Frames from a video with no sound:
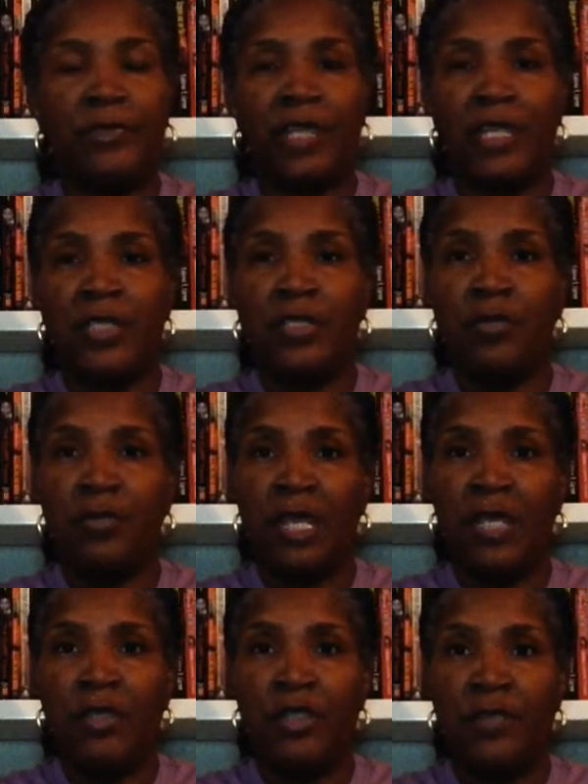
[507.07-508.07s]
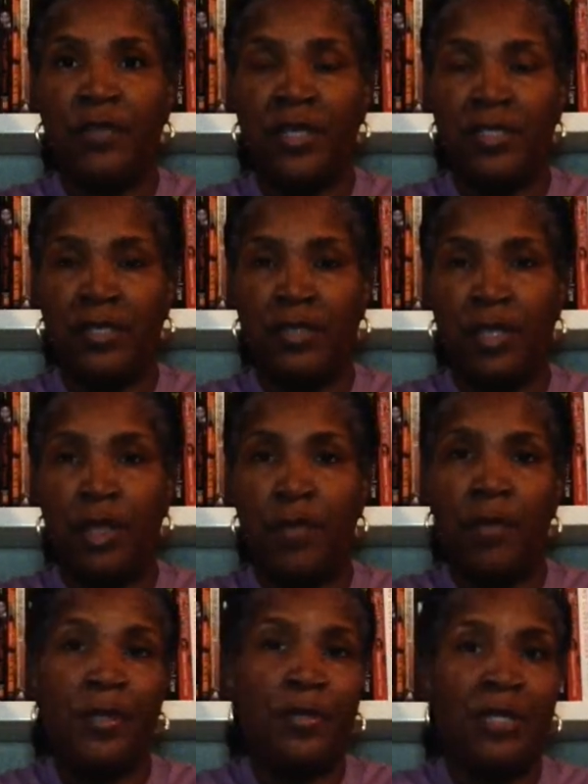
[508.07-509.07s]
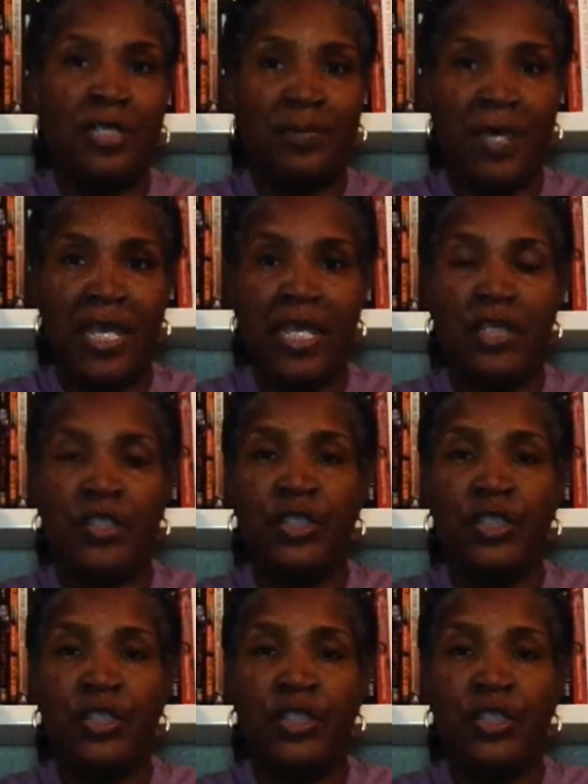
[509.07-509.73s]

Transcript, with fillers: And so now she finds out that her mother has passed.